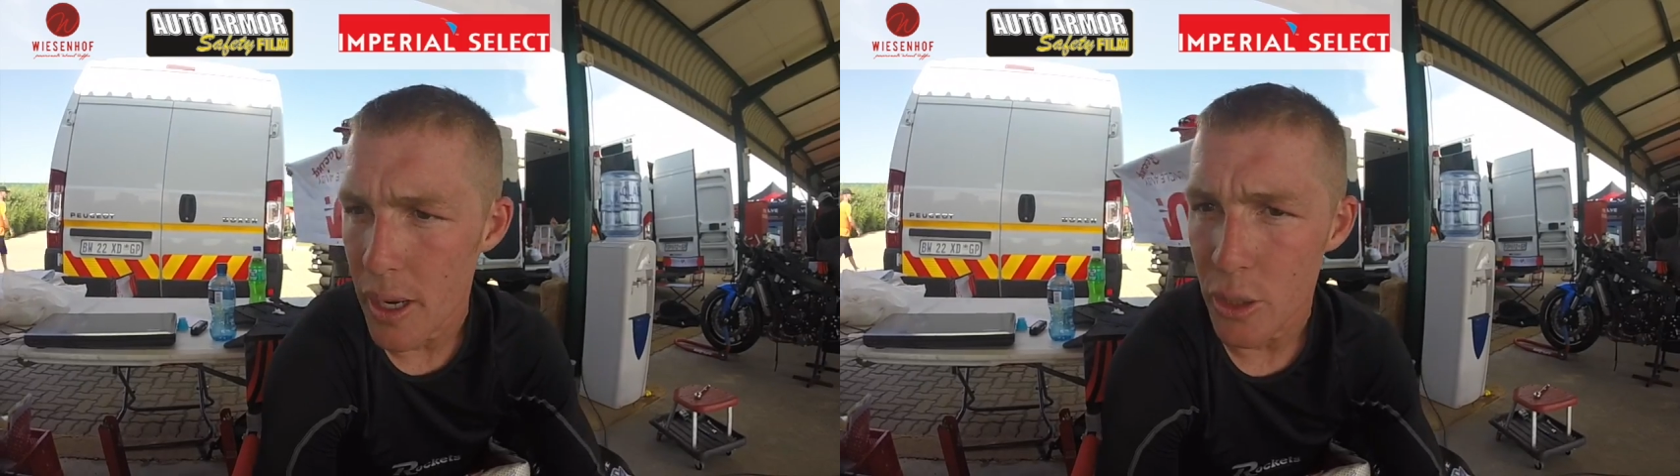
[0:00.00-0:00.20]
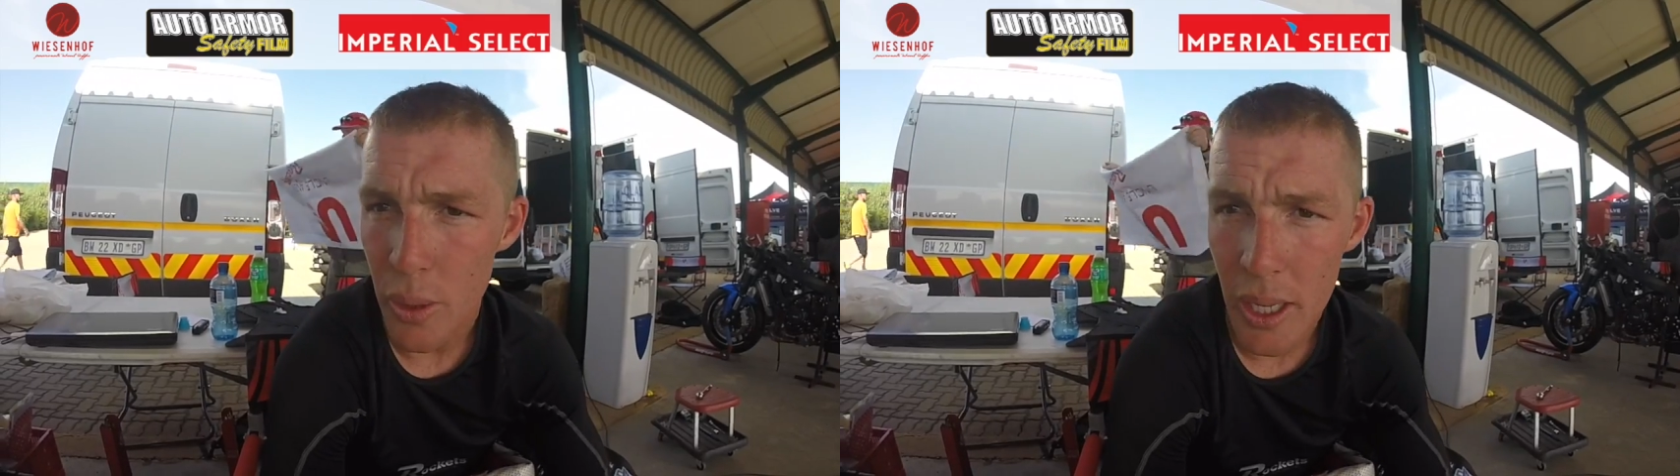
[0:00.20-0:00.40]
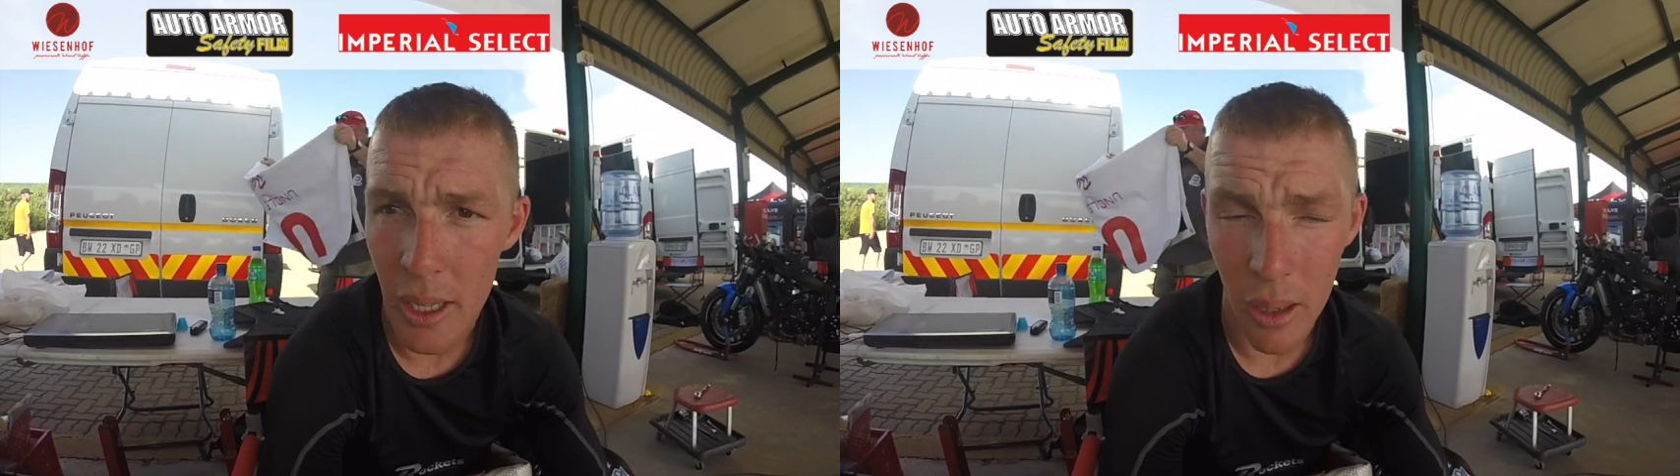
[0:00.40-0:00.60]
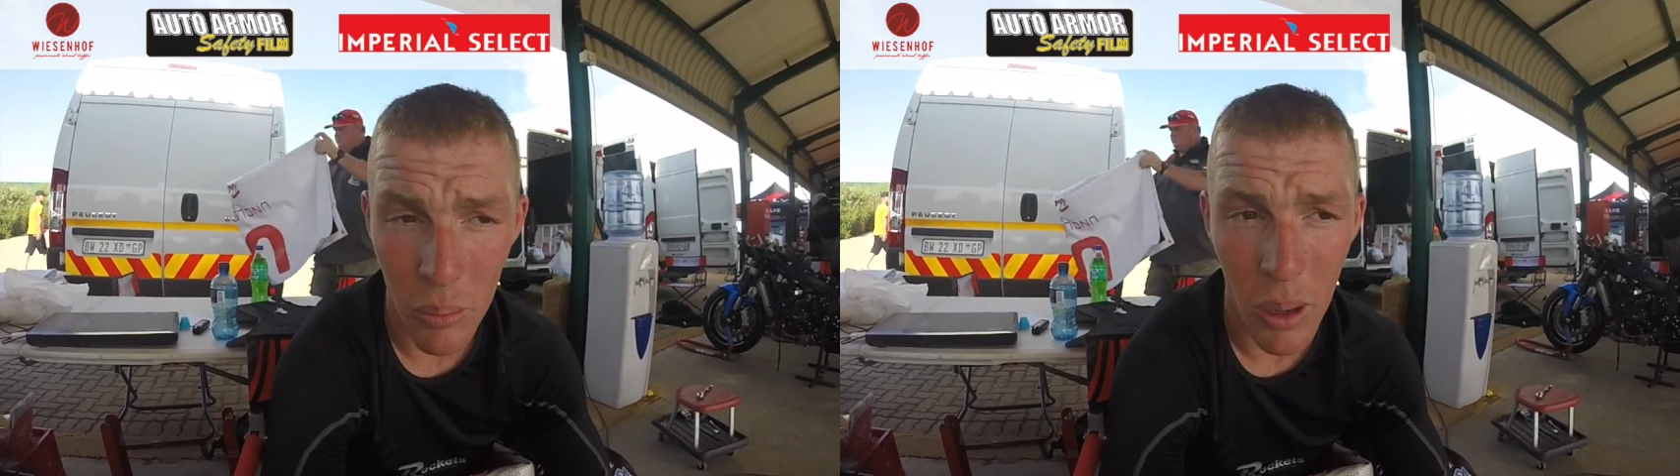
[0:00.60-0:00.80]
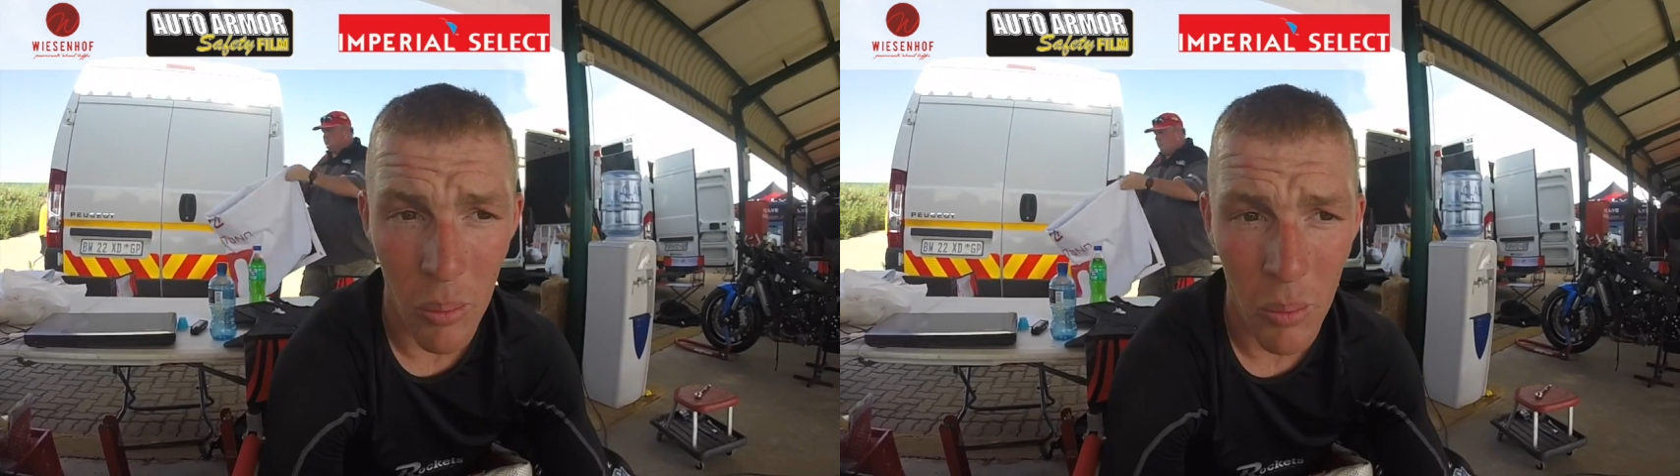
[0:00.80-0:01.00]
race weekend.
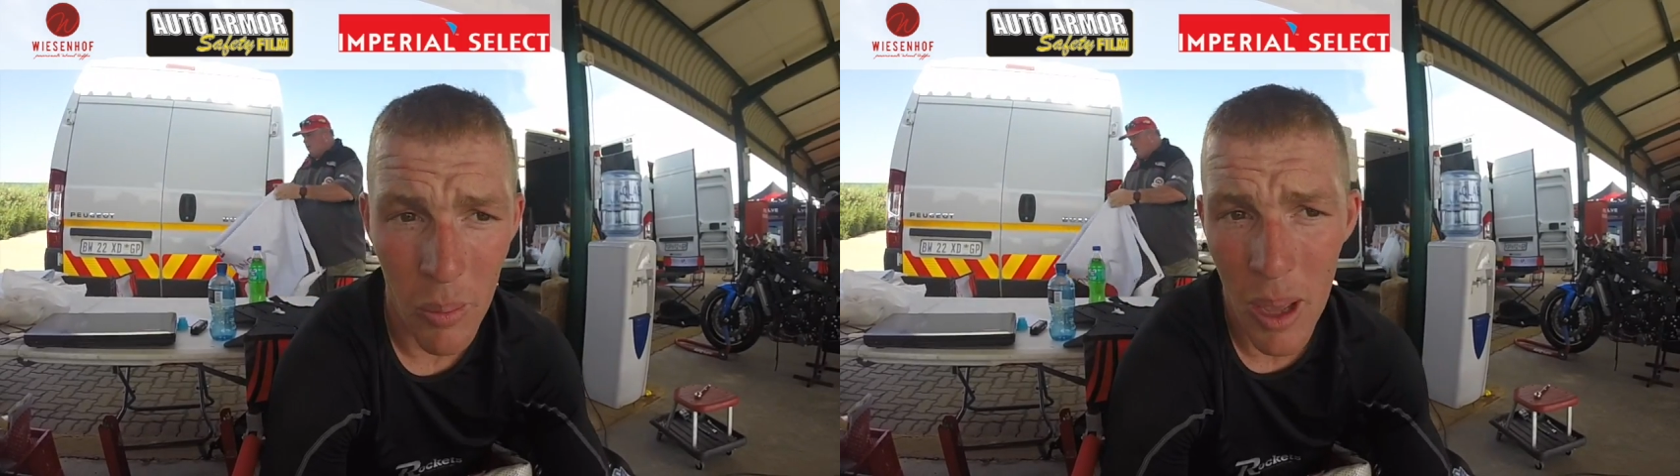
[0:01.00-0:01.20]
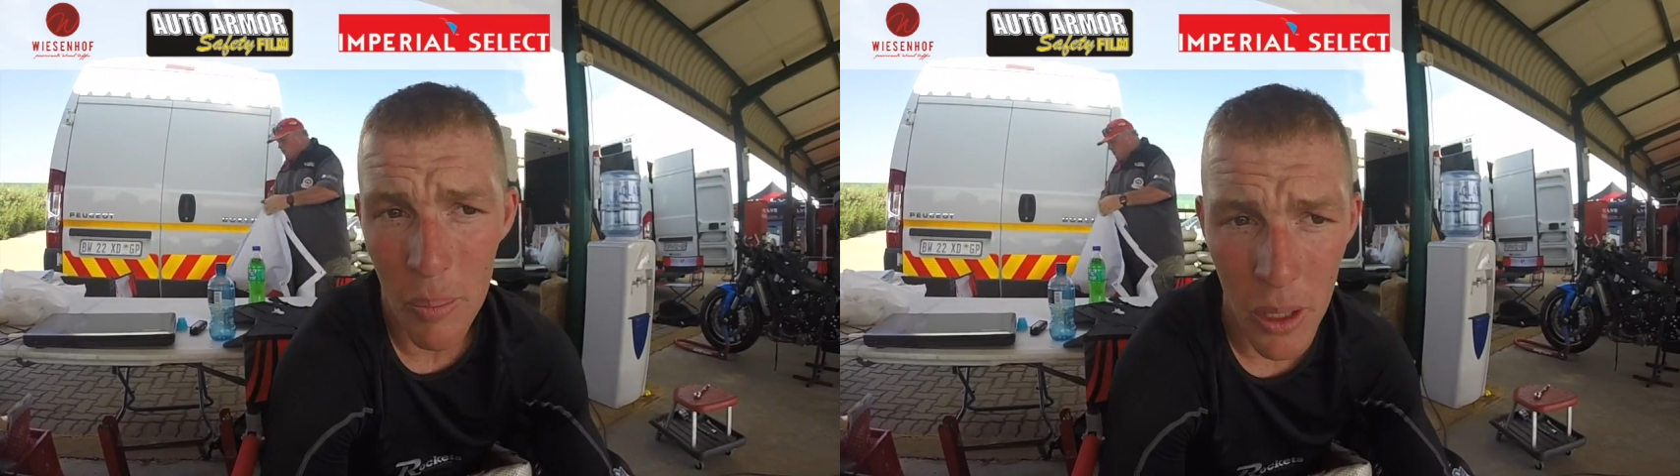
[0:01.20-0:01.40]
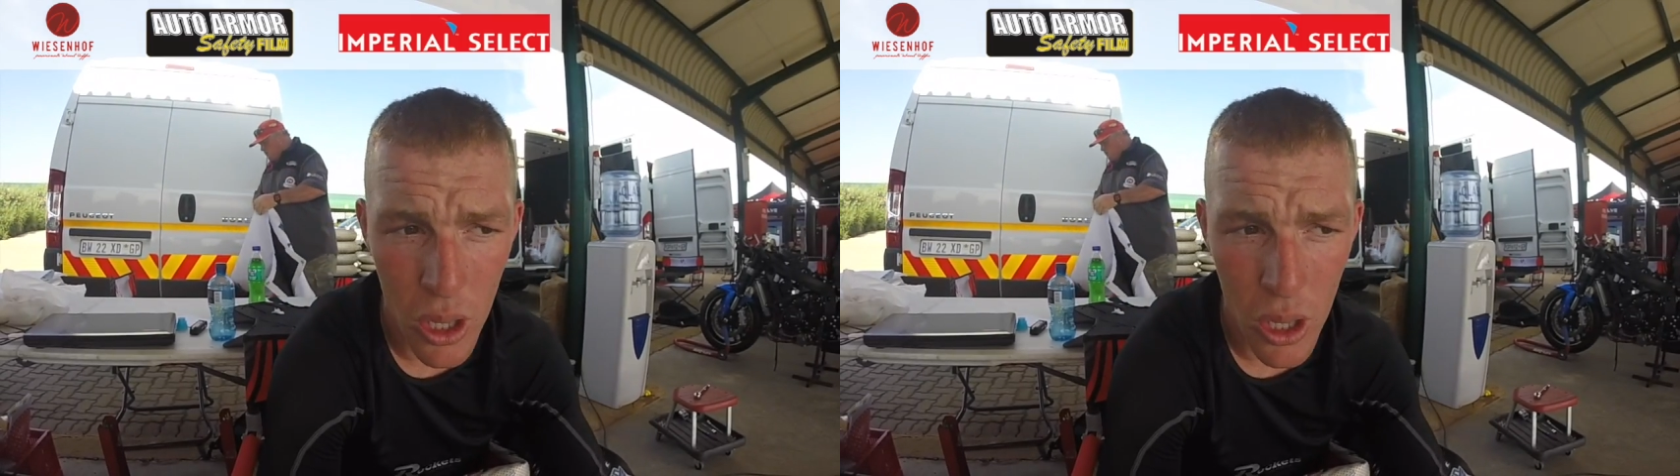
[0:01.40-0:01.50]
I'm happy.